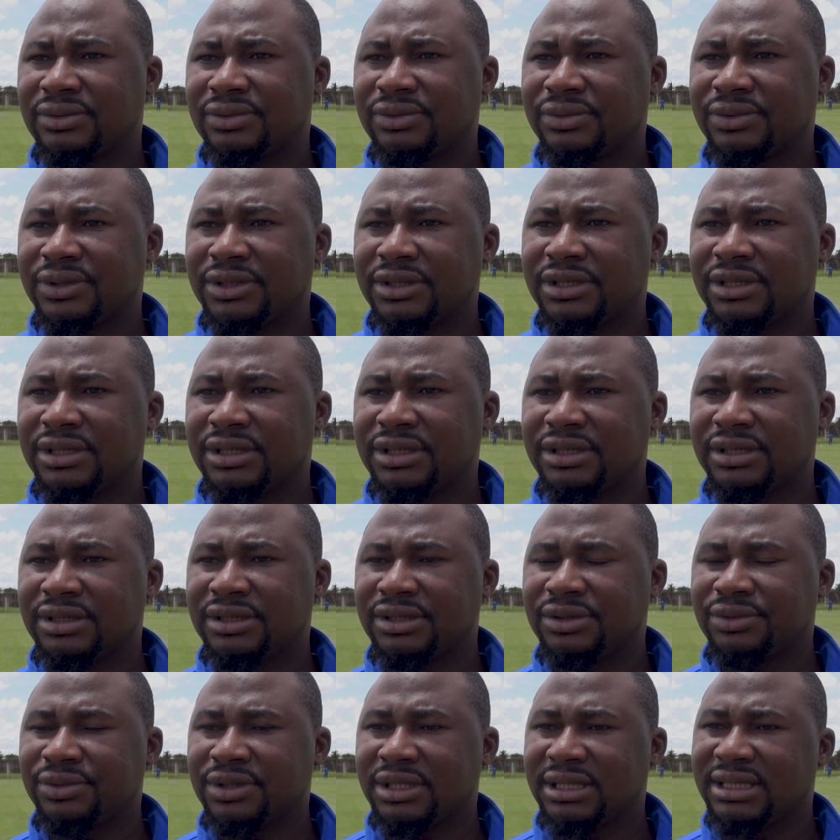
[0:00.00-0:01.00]

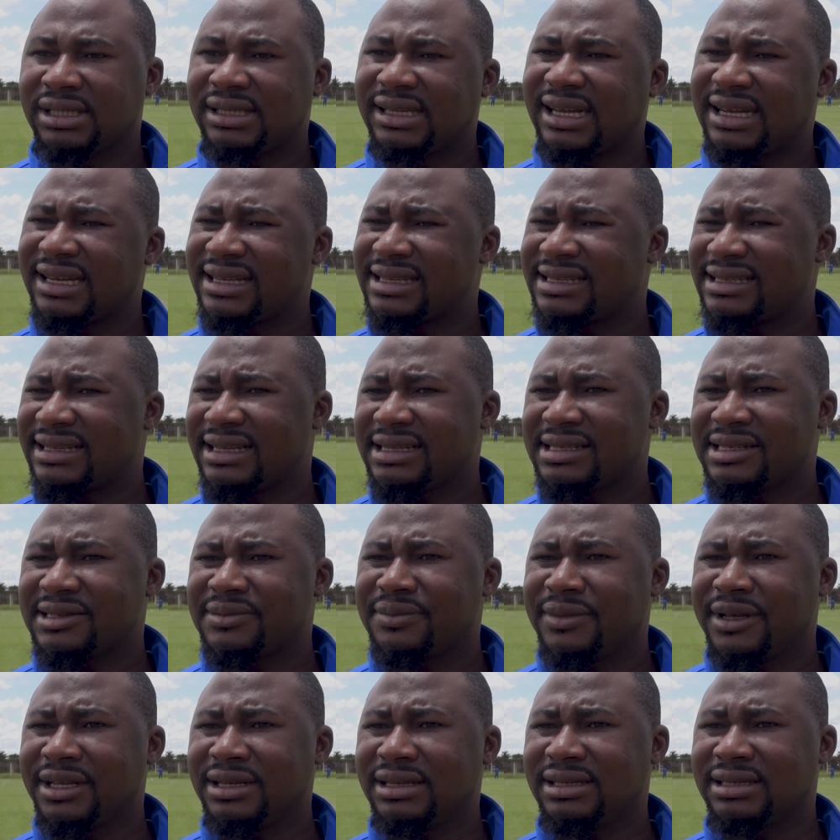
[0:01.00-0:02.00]
We did an
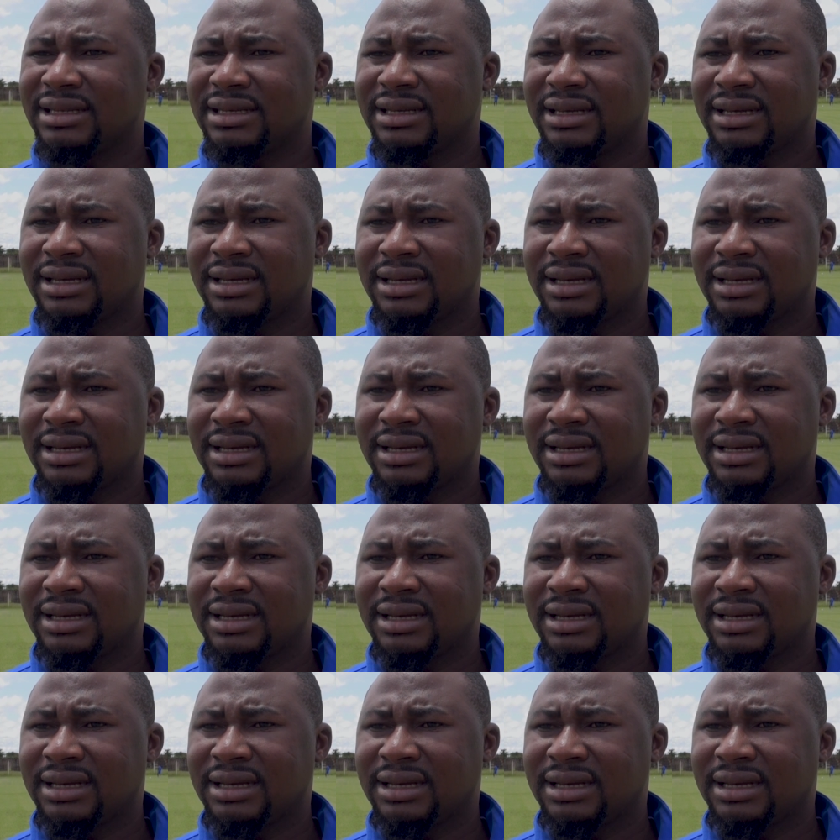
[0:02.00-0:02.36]
assessment